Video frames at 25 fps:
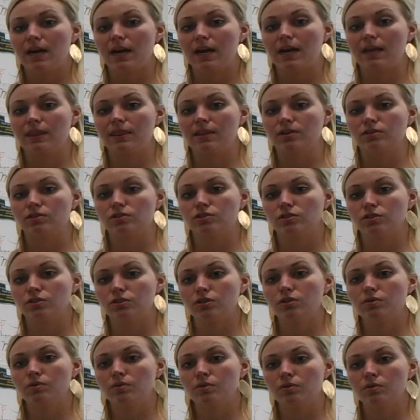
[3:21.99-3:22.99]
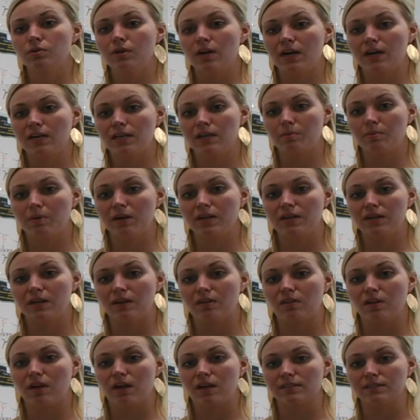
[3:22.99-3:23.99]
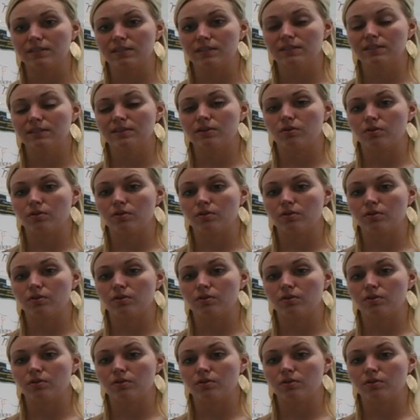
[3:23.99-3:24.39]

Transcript: and there's two independent clauses